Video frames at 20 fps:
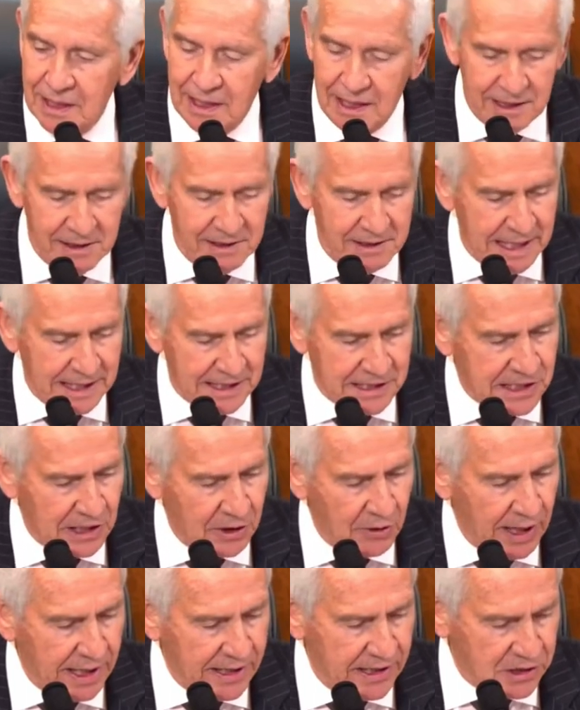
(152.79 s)

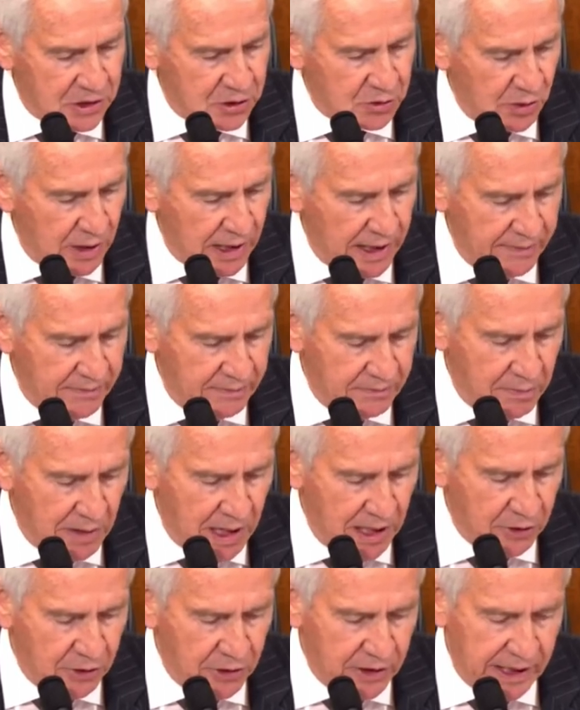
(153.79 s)
That's how I describe
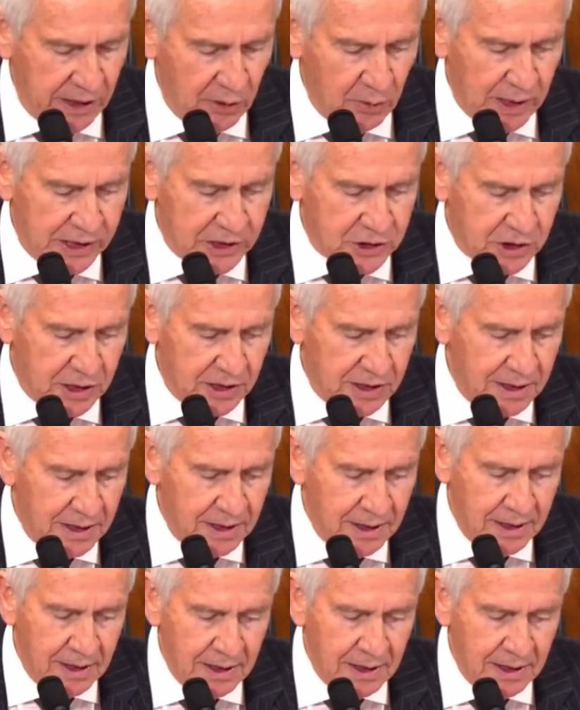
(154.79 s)
modern-day Russia.